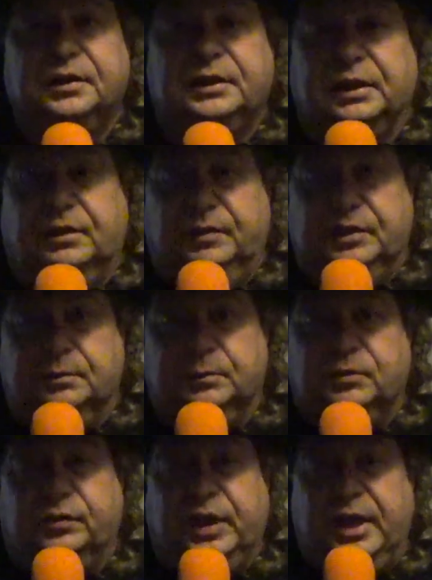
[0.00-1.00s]
Terrorism is
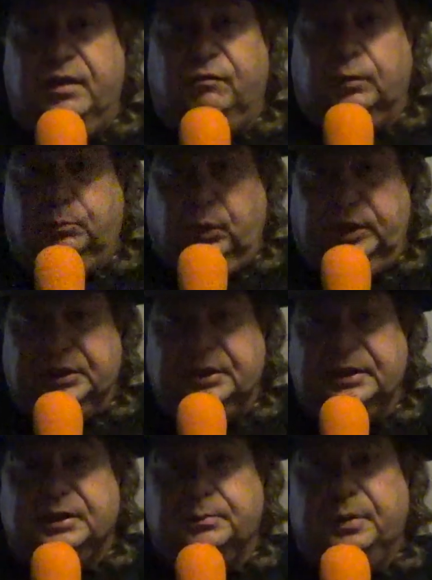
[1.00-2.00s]
created from
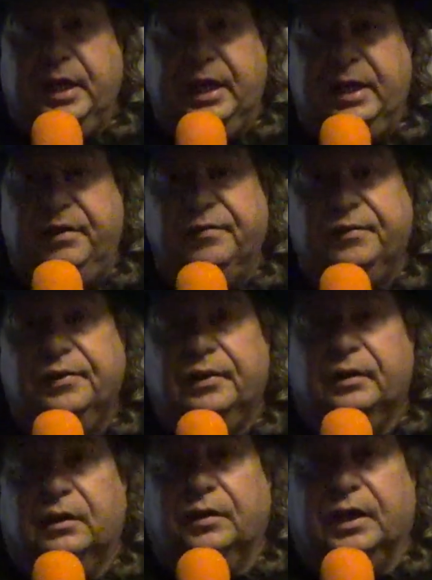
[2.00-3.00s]
prejudice and hate,
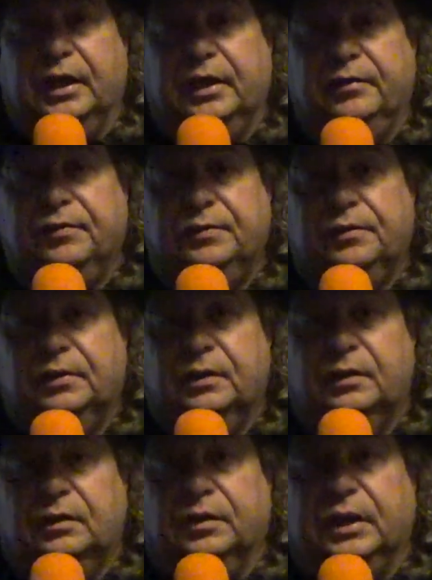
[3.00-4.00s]
okay?
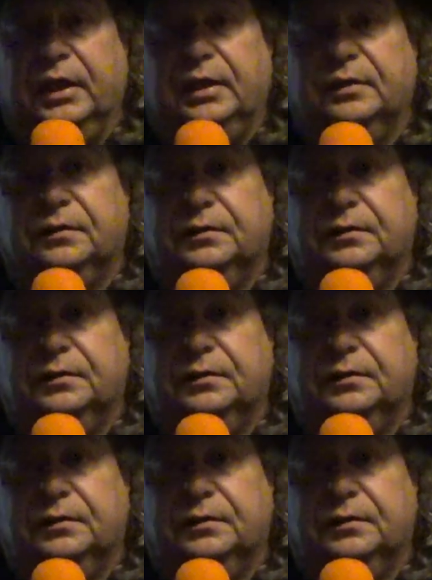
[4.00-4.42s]
Okay?